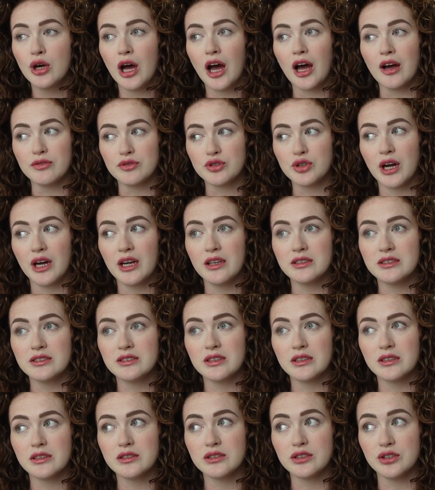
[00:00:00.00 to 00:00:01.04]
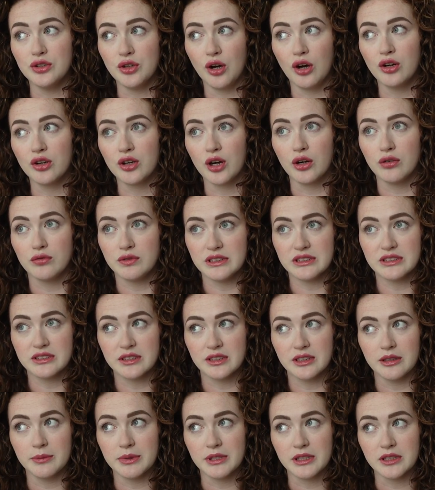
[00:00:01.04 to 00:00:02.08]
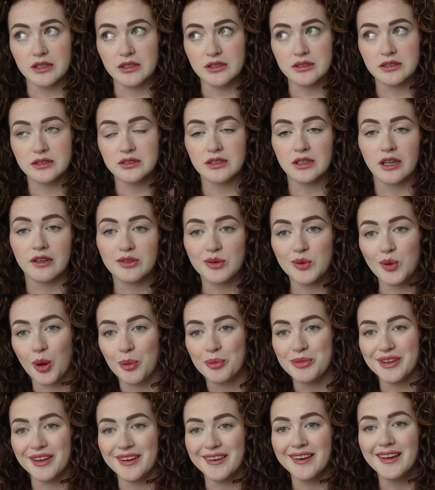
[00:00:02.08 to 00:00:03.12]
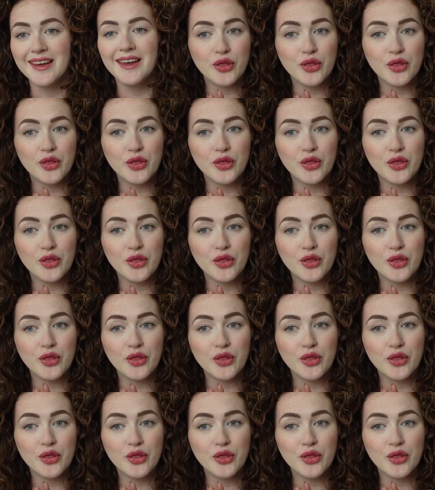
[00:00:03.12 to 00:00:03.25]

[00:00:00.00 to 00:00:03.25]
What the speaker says: I've tried to not go recently because I've swapped it.